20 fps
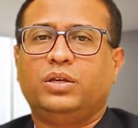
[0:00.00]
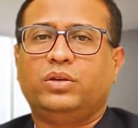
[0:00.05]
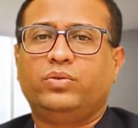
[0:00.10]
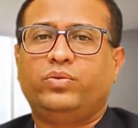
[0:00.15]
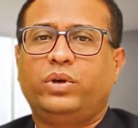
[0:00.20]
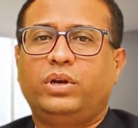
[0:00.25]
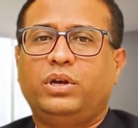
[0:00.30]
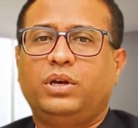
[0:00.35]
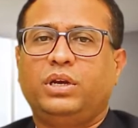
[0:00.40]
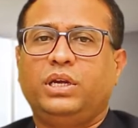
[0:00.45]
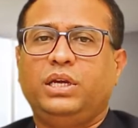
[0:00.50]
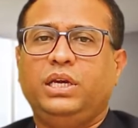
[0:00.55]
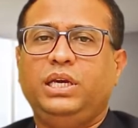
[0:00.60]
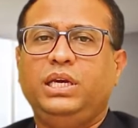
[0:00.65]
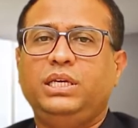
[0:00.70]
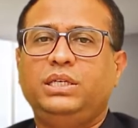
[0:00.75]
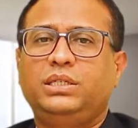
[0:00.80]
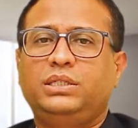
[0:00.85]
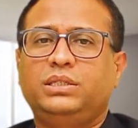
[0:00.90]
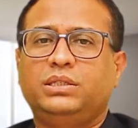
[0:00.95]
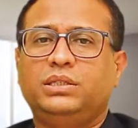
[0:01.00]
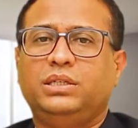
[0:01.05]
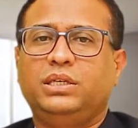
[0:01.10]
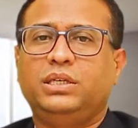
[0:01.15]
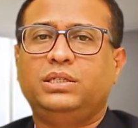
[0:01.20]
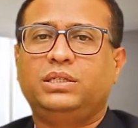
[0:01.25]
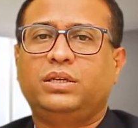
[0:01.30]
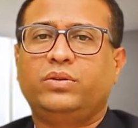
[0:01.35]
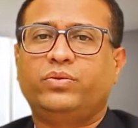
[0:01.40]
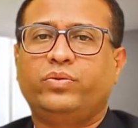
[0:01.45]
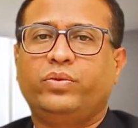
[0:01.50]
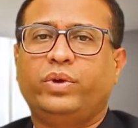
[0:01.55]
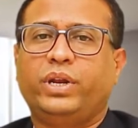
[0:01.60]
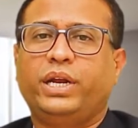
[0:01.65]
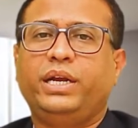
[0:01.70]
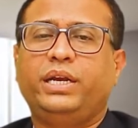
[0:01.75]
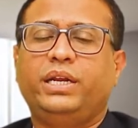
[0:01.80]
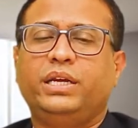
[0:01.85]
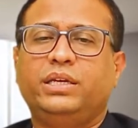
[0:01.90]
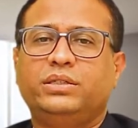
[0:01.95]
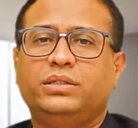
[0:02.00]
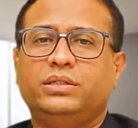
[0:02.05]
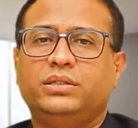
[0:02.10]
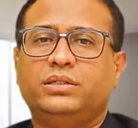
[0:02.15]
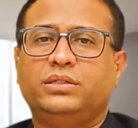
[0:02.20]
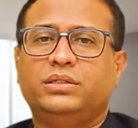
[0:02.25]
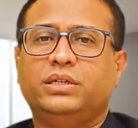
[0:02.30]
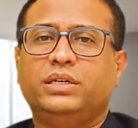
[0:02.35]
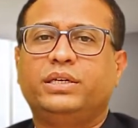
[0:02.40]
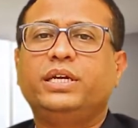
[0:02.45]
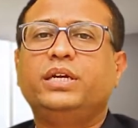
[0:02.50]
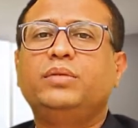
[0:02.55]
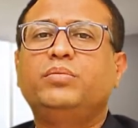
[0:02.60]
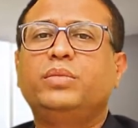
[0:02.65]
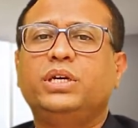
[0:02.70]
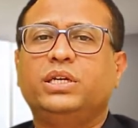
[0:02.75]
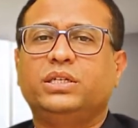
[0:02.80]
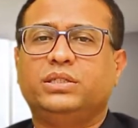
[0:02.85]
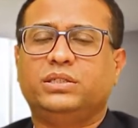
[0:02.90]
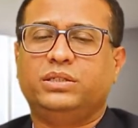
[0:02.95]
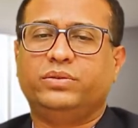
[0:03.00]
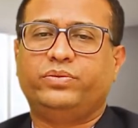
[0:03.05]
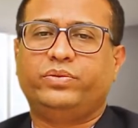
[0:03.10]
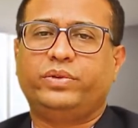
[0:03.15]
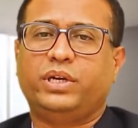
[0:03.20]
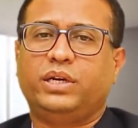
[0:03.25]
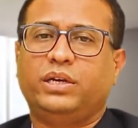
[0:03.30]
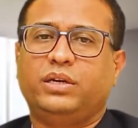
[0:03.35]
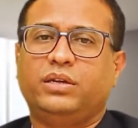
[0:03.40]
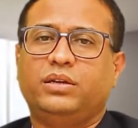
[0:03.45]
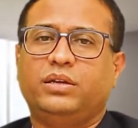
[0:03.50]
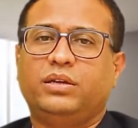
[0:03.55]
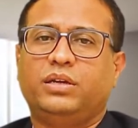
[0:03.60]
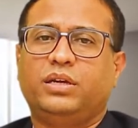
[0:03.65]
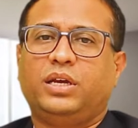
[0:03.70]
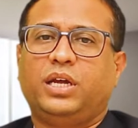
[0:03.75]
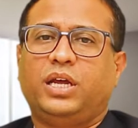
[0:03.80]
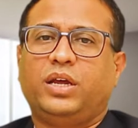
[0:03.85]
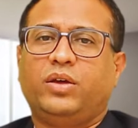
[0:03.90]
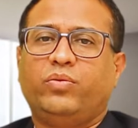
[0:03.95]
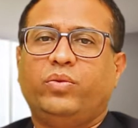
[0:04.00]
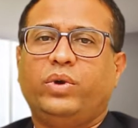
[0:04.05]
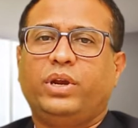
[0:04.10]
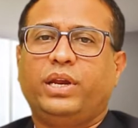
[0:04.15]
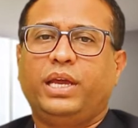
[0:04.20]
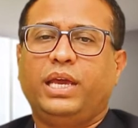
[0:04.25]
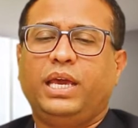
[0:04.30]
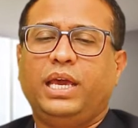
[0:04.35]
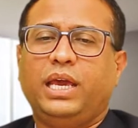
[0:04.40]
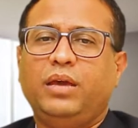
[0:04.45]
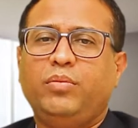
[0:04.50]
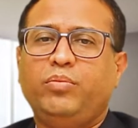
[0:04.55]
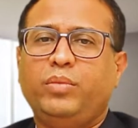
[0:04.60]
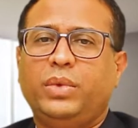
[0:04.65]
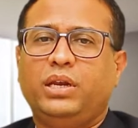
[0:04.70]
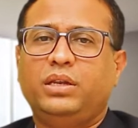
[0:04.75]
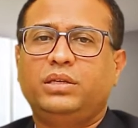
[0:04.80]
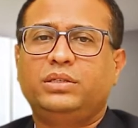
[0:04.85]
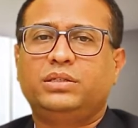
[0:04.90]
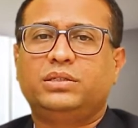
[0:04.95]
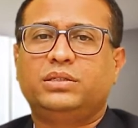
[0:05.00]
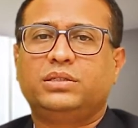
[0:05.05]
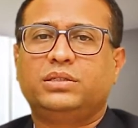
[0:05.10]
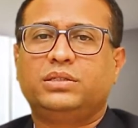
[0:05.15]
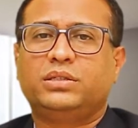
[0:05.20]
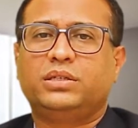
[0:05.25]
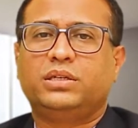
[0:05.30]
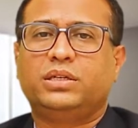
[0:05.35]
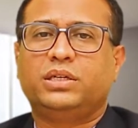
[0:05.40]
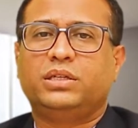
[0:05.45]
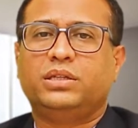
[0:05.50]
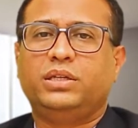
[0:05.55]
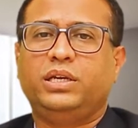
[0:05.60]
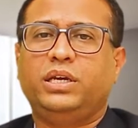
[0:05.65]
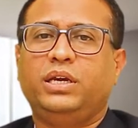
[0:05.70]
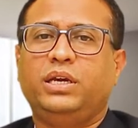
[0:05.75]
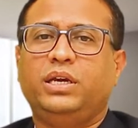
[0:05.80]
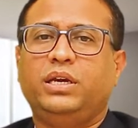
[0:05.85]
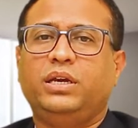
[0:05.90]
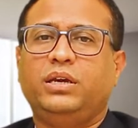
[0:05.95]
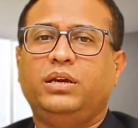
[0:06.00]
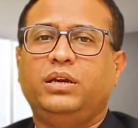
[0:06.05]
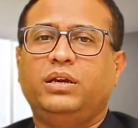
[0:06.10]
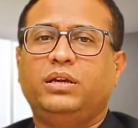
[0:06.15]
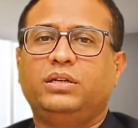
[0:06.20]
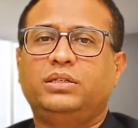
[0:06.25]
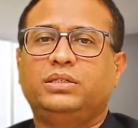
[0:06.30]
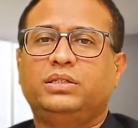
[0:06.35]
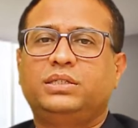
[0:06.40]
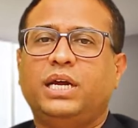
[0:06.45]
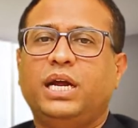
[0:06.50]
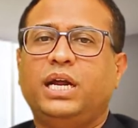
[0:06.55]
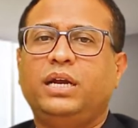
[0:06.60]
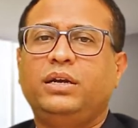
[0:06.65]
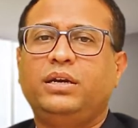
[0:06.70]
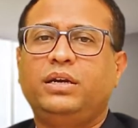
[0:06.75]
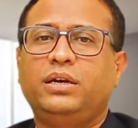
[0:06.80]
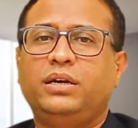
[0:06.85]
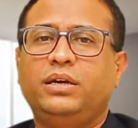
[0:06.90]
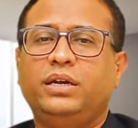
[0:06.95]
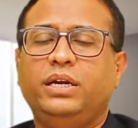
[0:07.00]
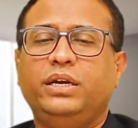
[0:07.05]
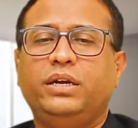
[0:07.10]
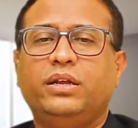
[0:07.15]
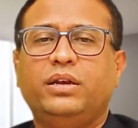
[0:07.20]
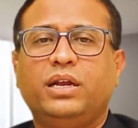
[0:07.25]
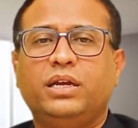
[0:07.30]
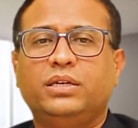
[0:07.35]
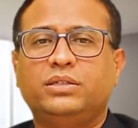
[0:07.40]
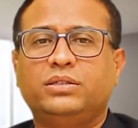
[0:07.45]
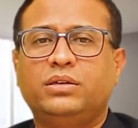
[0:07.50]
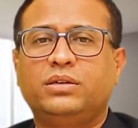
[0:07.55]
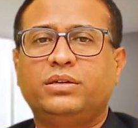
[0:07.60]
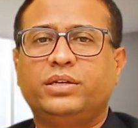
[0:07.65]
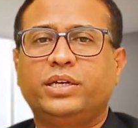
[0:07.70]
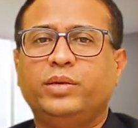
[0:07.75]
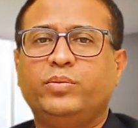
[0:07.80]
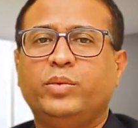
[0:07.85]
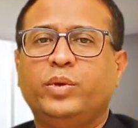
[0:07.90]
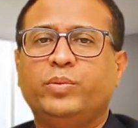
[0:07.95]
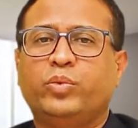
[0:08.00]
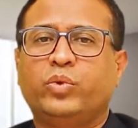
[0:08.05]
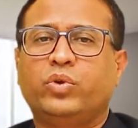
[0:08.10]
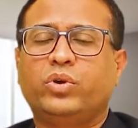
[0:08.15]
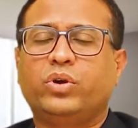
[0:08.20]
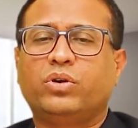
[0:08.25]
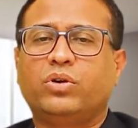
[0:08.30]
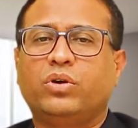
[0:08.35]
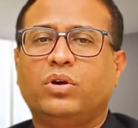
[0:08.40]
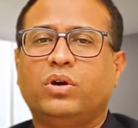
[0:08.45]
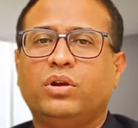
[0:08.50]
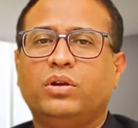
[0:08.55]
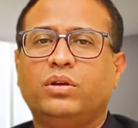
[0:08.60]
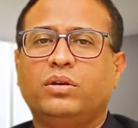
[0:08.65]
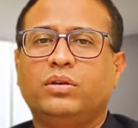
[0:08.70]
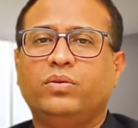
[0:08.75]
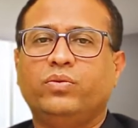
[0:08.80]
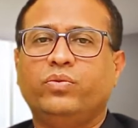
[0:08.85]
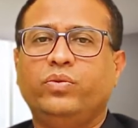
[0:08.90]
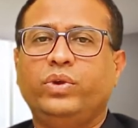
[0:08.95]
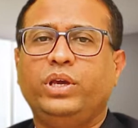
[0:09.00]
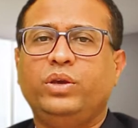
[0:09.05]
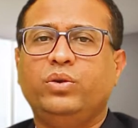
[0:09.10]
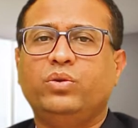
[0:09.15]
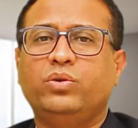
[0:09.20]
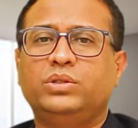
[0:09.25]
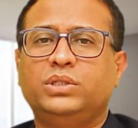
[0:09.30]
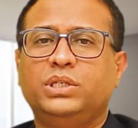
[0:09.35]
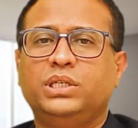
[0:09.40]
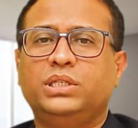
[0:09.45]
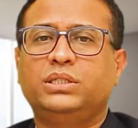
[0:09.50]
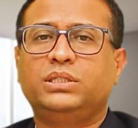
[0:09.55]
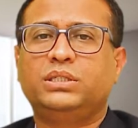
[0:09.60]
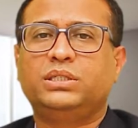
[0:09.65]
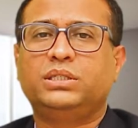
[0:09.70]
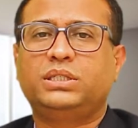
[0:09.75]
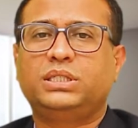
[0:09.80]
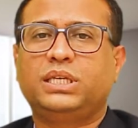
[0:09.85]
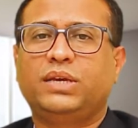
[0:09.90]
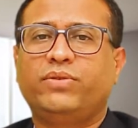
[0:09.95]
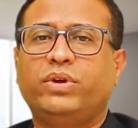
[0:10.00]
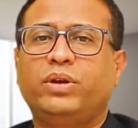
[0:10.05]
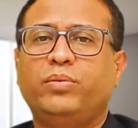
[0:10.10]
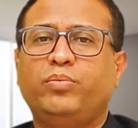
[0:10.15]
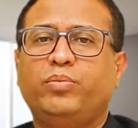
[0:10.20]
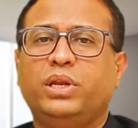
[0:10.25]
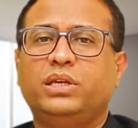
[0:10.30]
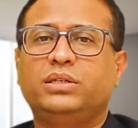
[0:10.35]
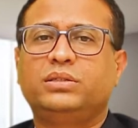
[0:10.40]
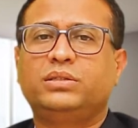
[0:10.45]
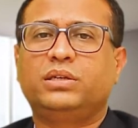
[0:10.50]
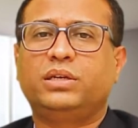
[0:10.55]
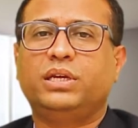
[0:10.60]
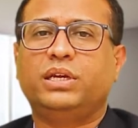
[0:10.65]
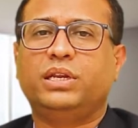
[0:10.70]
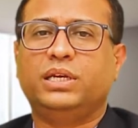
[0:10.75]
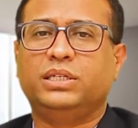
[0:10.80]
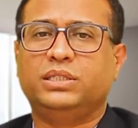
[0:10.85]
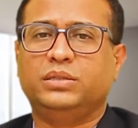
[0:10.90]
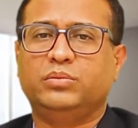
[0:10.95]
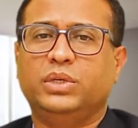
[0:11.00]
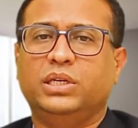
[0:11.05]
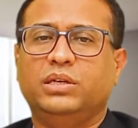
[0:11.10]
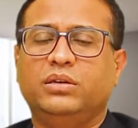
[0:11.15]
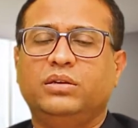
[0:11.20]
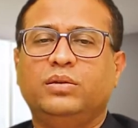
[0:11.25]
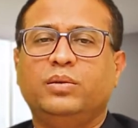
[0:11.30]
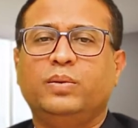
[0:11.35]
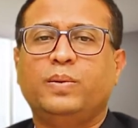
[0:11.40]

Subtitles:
For each these of varieties, the treatment is different. For AMLs, the standard international treatment protocol we use is 7+3 regimen,